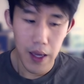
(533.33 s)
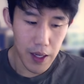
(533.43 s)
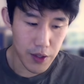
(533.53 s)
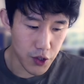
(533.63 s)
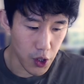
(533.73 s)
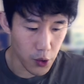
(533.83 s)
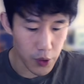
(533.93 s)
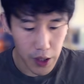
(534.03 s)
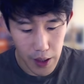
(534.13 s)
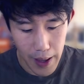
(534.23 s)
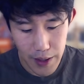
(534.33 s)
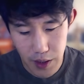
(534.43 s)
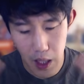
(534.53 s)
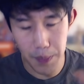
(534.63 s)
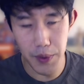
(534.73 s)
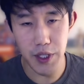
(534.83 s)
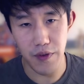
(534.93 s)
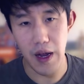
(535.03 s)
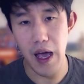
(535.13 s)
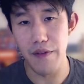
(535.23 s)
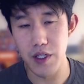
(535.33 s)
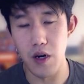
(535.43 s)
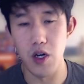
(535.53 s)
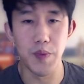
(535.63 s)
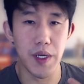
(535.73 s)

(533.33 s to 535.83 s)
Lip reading: And so he has a couple different avatars